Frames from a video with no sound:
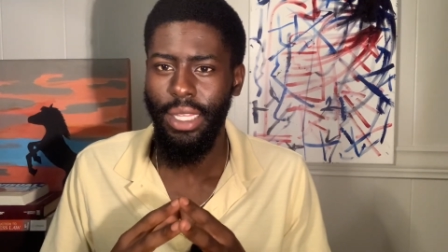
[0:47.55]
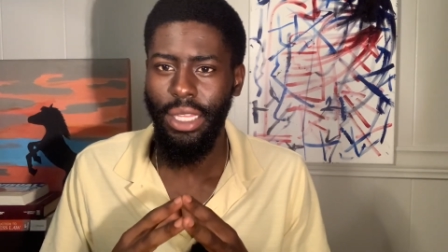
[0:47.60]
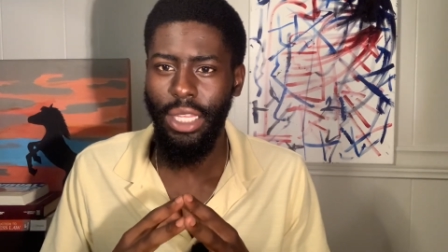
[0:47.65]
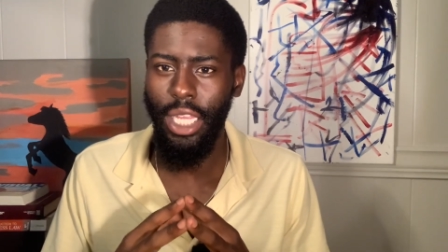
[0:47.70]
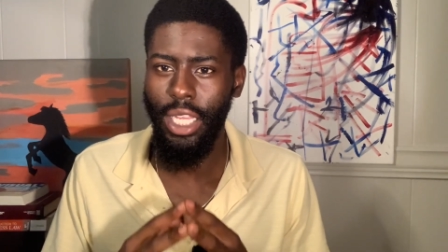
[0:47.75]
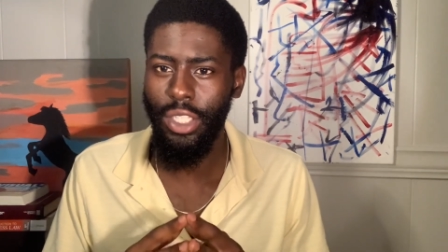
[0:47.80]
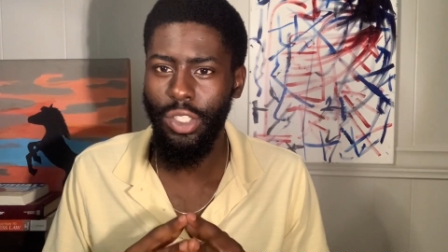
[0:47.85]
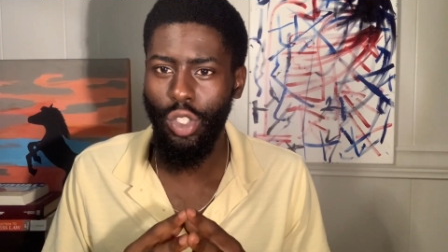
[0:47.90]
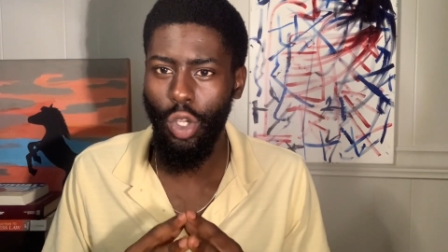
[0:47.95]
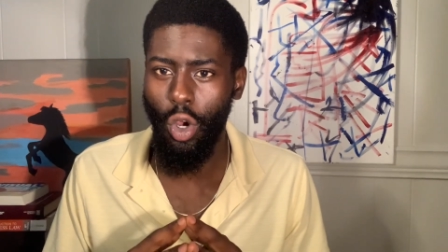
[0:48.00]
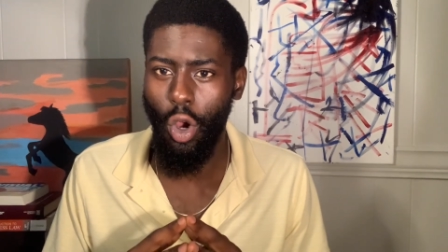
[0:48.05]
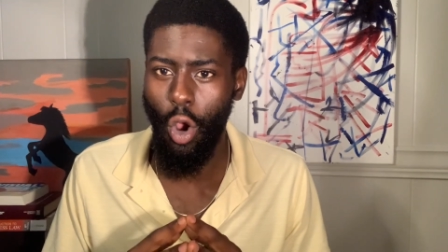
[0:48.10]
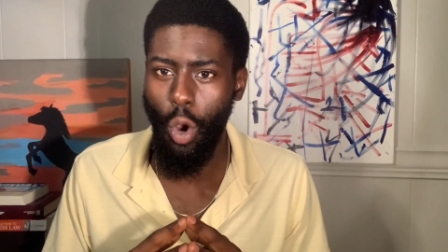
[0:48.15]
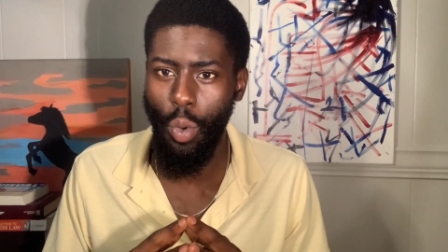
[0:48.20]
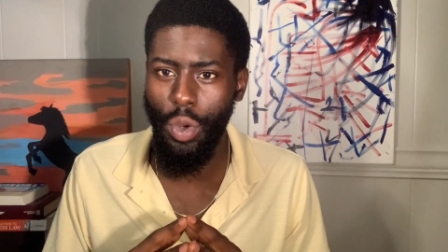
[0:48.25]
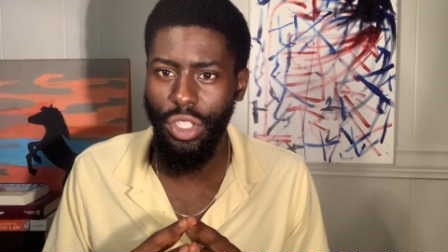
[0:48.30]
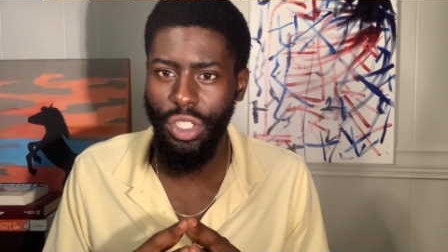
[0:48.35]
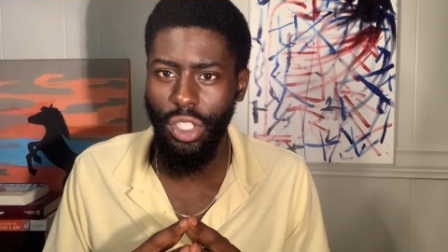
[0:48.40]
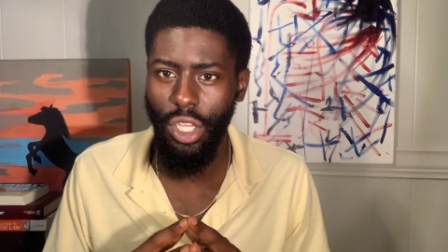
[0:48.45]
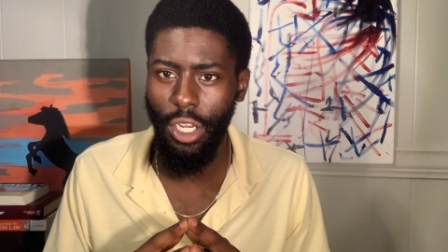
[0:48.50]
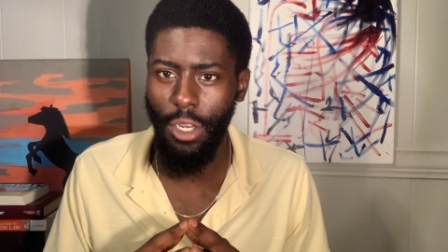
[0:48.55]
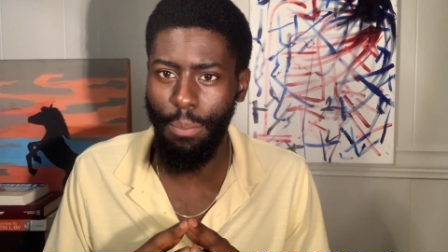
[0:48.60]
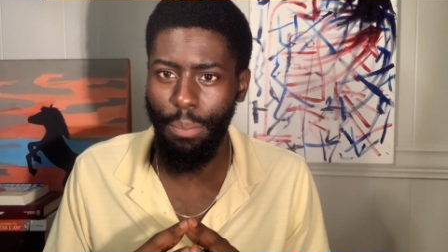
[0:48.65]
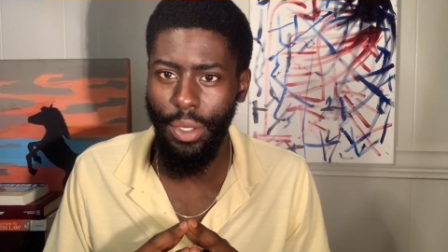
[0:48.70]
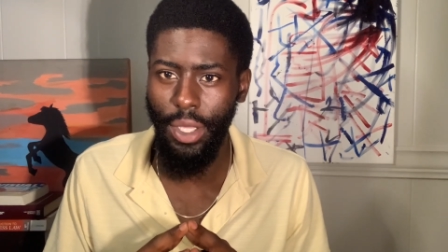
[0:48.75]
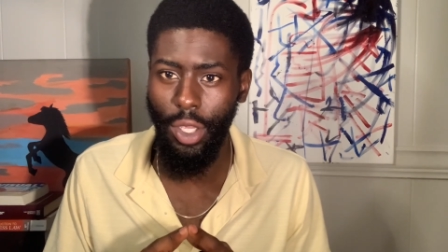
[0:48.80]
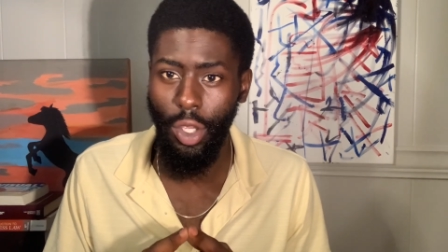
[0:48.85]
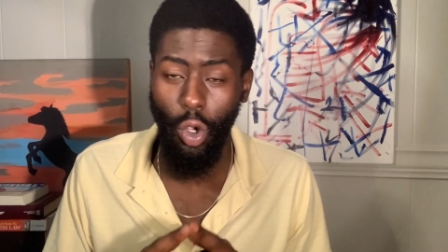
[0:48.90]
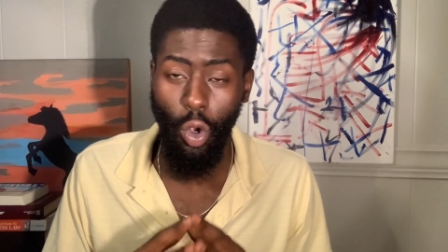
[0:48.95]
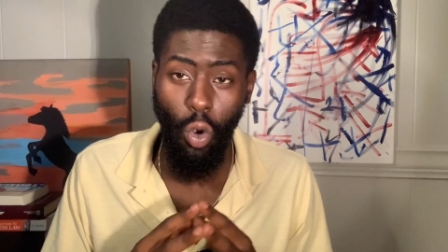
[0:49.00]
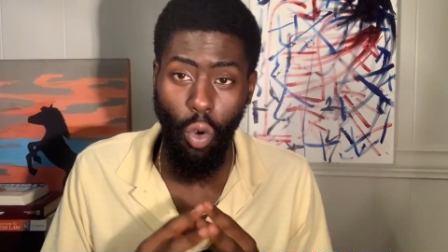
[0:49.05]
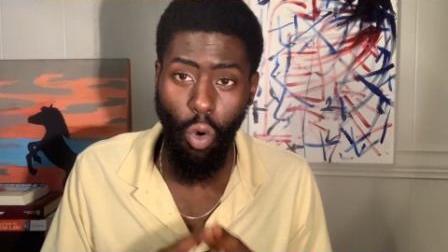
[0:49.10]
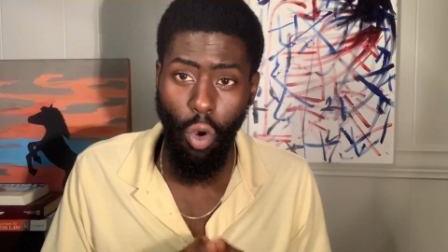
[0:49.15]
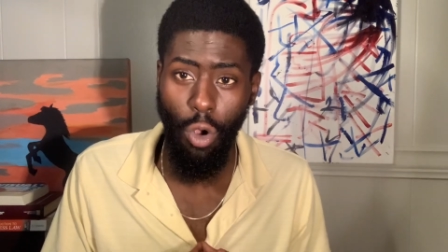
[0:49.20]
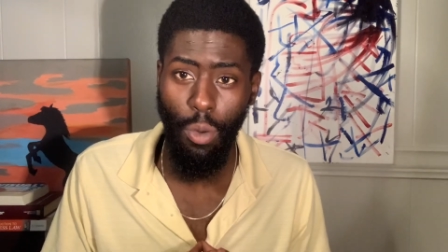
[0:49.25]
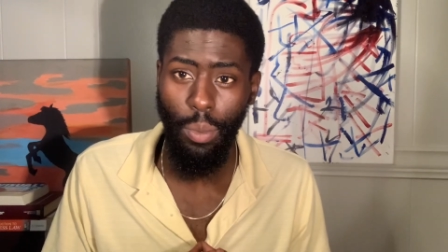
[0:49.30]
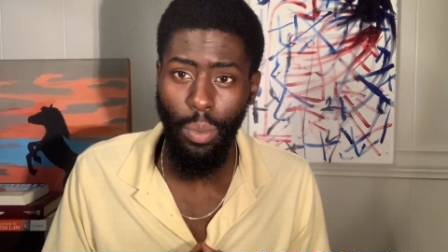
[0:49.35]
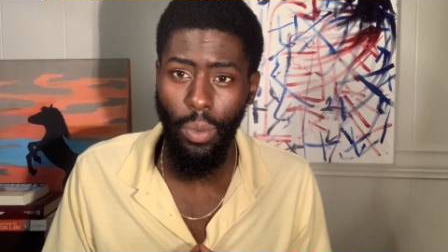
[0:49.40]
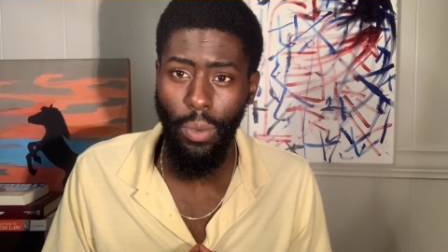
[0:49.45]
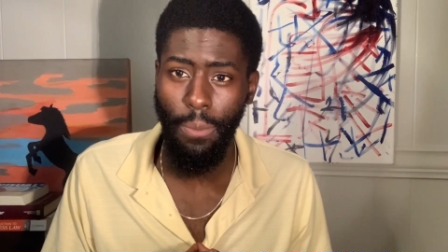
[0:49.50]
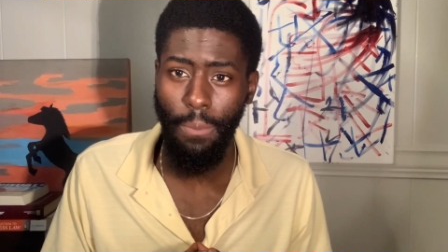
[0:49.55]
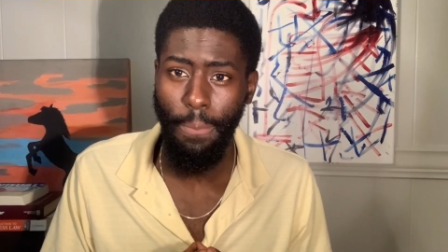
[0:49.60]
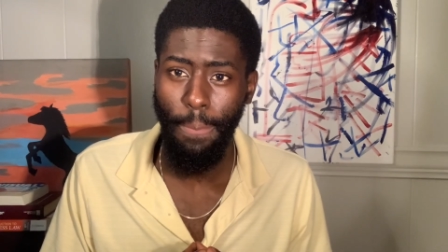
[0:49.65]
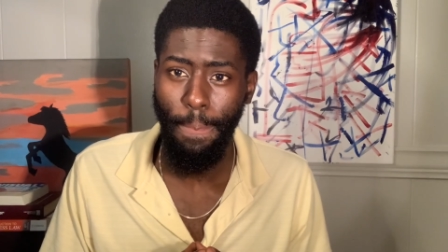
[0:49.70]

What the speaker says: things are always gonna be horrible.